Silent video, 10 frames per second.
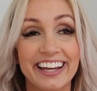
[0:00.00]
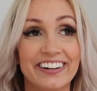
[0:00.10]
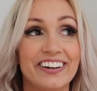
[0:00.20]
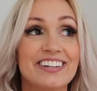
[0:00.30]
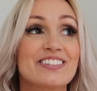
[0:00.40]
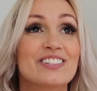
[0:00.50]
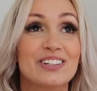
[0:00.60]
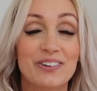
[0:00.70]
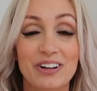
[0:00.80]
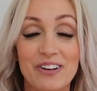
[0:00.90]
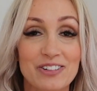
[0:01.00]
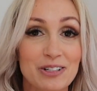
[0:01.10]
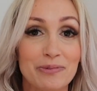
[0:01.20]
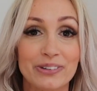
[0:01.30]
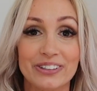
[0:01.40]
they are so
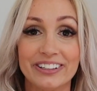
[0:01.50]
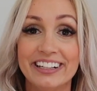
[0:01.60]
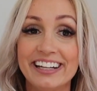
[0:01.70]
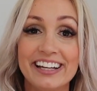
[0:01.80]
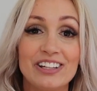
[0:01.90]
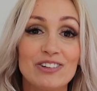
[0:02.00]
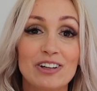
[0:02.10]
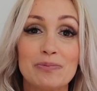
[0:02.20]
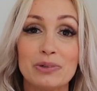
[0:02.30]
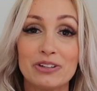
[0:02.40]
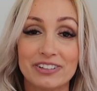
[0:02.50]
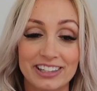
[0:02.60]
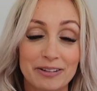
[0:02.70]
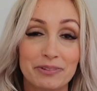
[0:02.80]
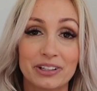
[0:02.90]
comfortable. You can move in
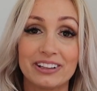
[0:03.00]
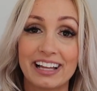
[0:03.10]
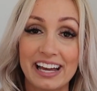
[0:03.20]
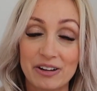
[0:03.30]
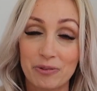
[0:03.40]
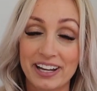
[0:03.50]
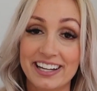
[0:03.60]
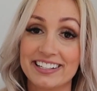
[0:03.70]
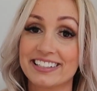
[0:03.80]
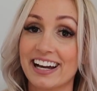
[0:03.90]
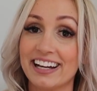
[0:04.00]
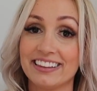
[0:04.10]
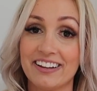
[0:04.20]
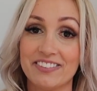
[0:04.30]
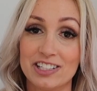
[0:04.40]
them. They're lightweight. I
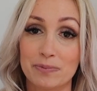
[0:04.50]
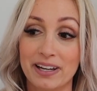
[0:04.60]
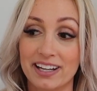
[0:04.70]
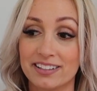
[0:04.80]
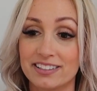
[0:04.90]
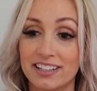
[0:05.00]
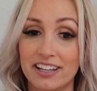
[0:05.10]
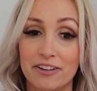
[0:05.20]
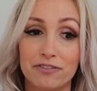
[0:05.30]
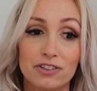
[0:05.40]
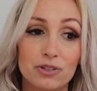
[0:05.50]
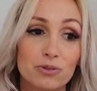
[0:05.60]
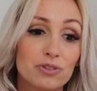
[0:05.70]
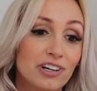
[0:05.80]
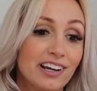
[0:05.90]
love these pants. If
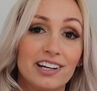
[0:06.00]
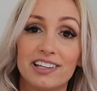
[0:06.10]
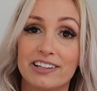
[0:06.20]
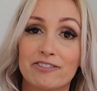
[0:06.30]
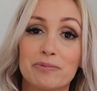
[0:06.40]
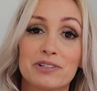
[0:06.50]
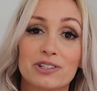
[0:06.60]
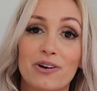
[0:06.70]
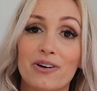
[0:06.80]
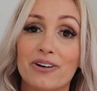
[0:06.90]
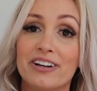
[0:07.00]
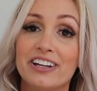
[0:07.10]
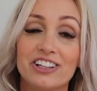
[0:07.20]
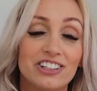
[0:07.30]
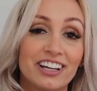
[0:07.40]
you try anything from this haul,
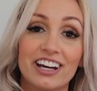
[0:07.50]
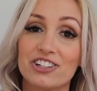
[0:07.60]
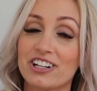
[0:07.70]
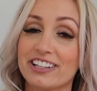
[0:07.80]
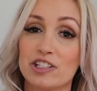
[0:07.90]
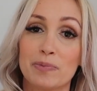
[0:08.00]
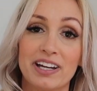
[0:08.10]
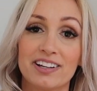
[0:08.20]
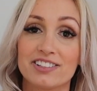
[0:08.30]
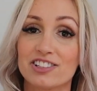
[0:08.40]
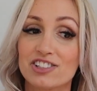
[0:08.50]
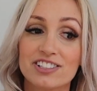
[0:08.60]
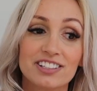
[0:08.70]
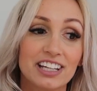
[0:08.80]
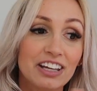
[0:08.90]
you gotta try these pants.
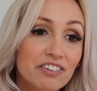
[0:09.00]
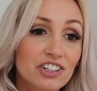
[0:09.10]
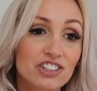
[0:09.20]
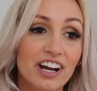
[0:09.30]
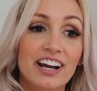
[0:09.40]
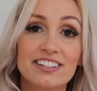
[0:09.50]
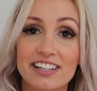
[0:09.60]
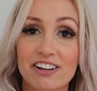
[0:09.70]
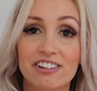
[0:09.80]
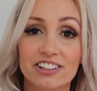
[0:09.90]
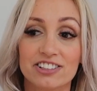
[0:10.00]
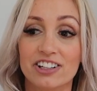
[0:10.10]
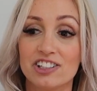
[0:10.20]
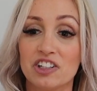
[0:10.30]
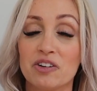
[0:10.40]
Just give it a try, see how it looks
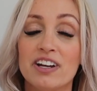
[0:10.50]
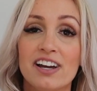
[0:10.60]
on you.